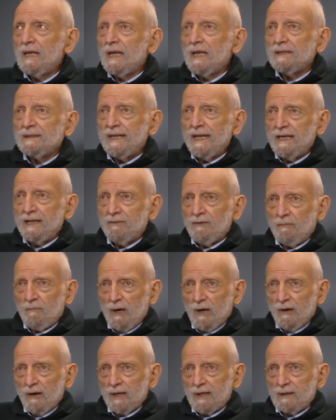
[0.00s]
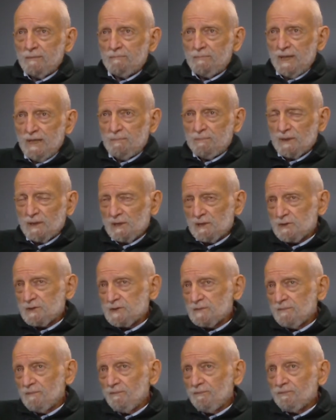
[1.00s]
Native American peoples.
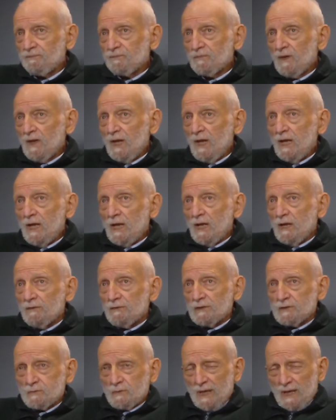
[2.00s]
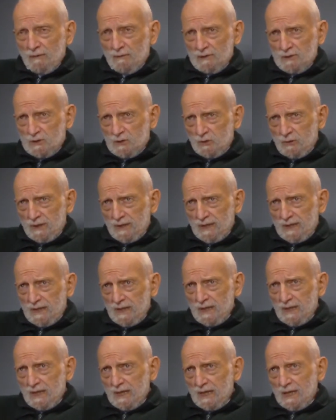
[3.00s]
And so when I was doing
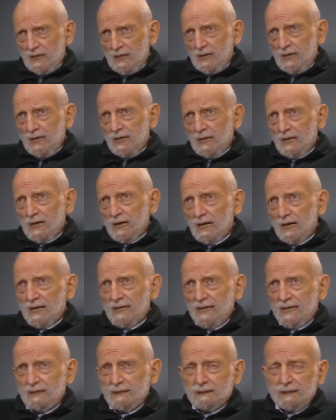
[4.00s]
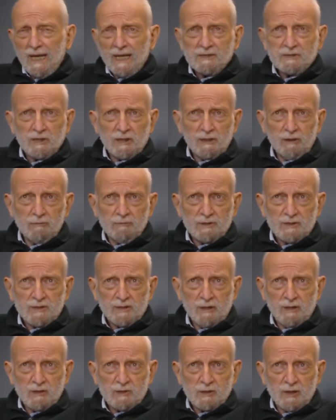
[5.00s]
ecological
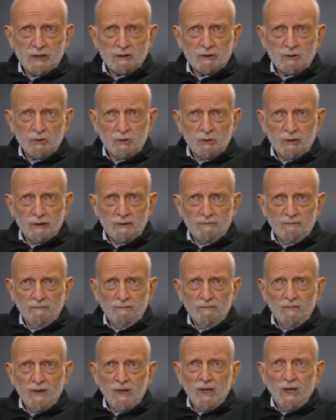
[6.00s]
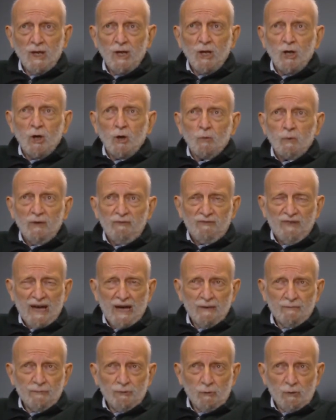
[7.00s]
research on corn, we
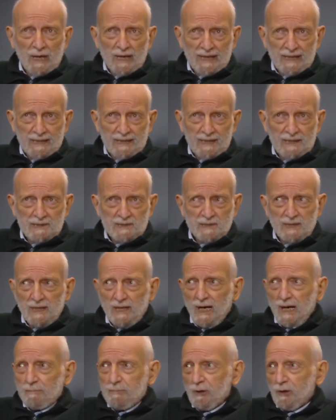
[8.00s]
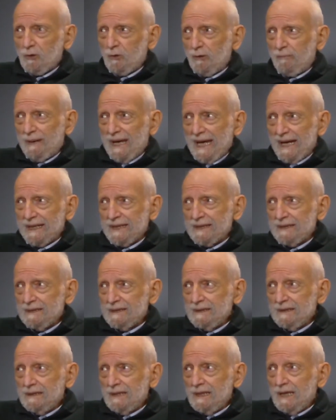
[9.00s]
found varieties in Upper Quebec,
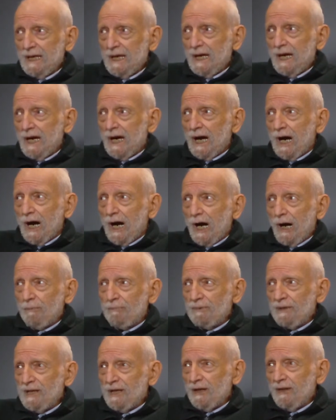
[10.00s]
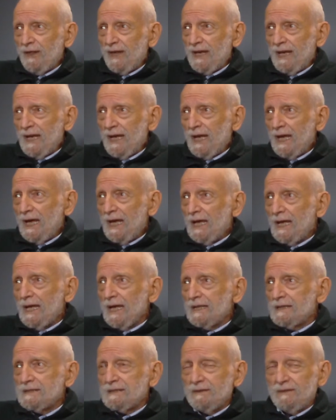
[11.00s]
up near
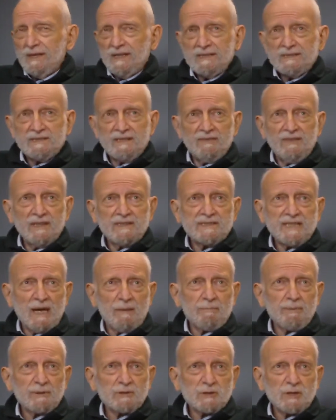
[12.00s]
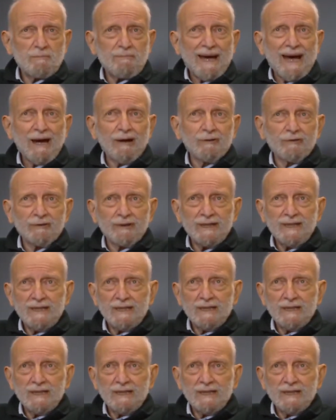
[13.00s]
the temperature boundary.